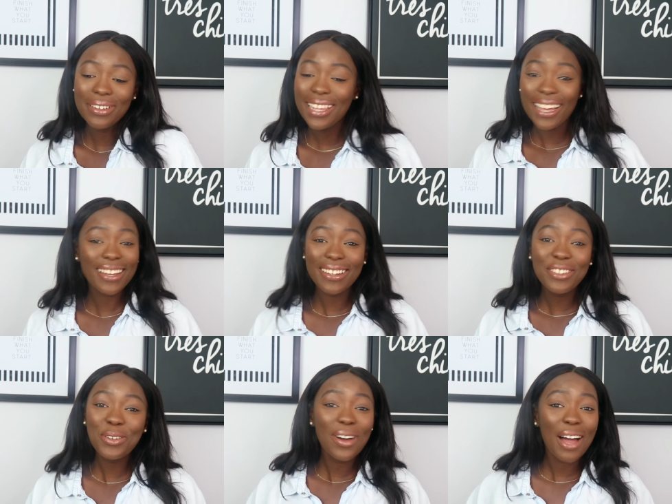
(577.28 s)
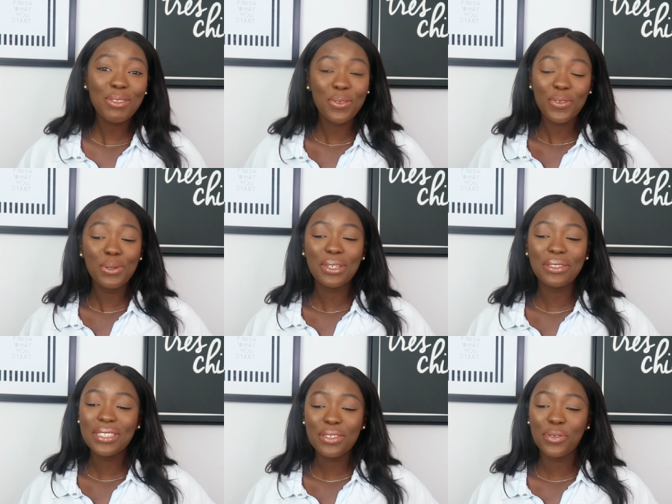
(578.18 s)
Like, you don't have to feel
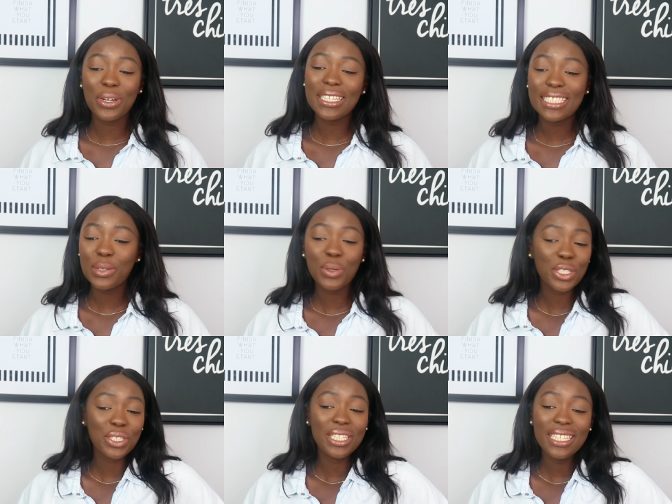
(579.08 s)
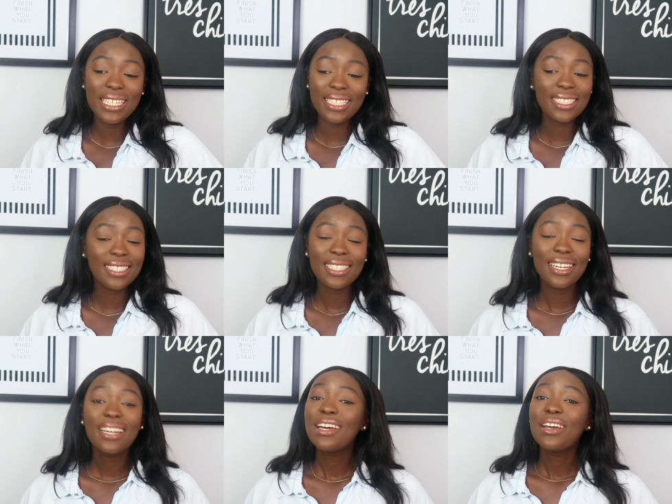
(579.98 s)
guilty for eating what you eat,
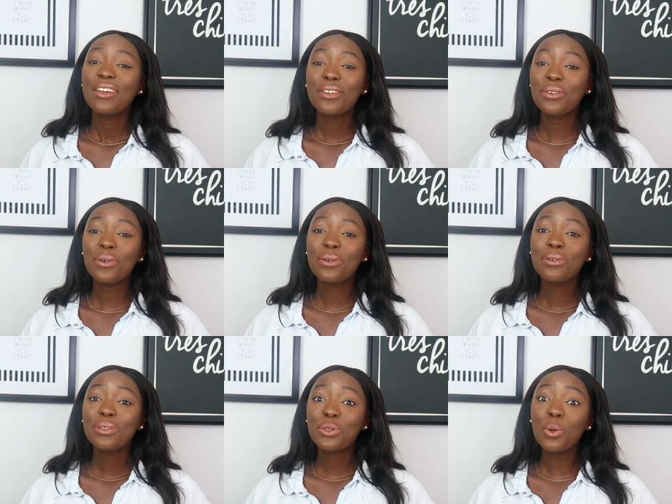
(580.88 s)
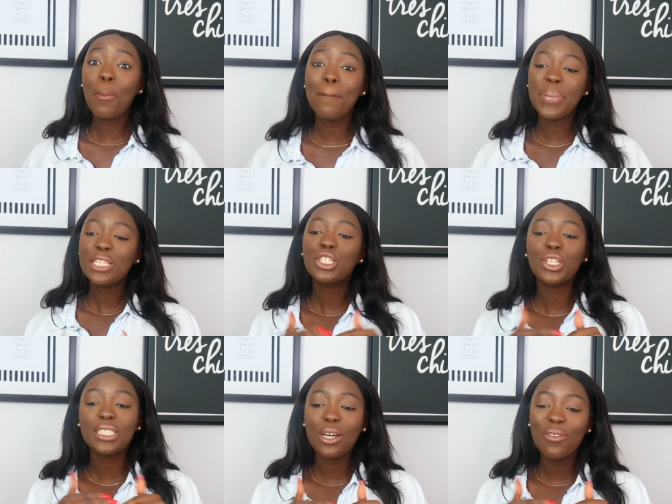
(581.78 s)
you know? Don't beat
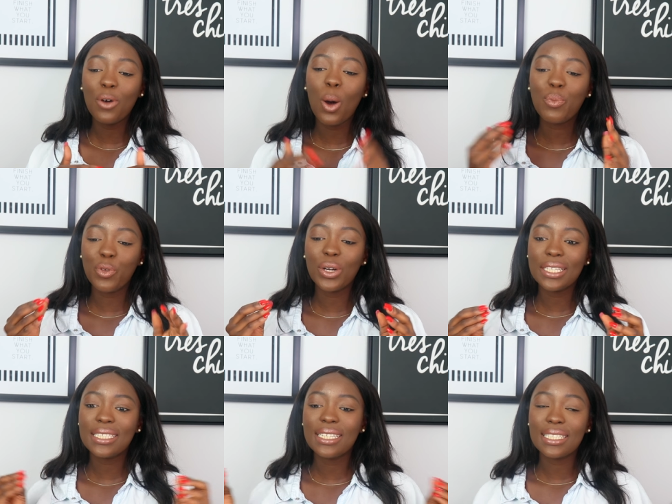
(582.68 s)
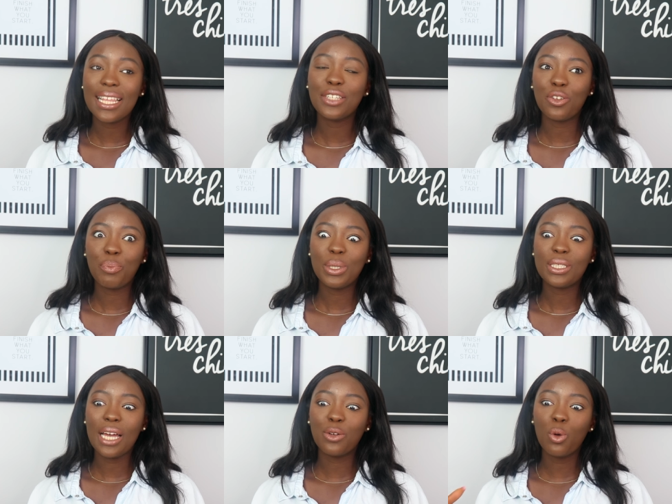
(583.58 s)
yourself up for eating a slice of
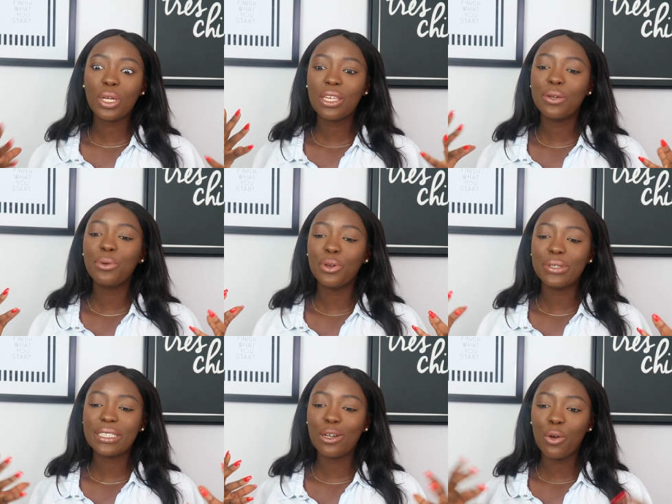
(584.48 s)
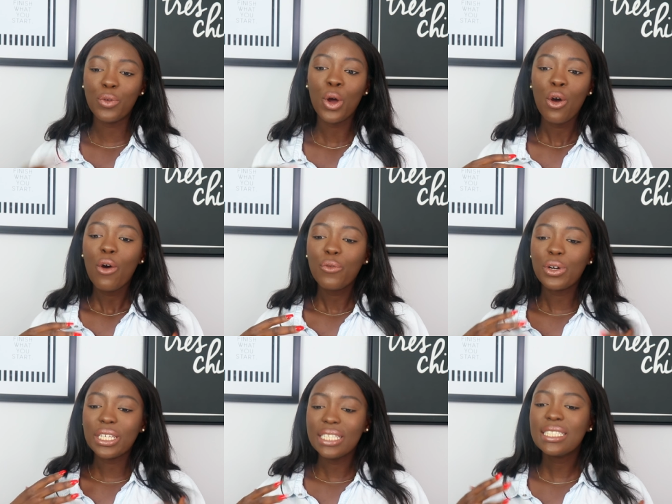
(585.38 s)
pizza. Don't kill yourself
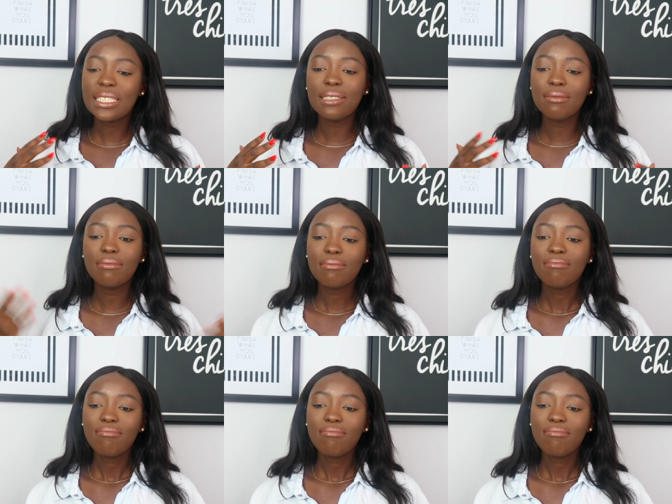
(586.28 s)
for eating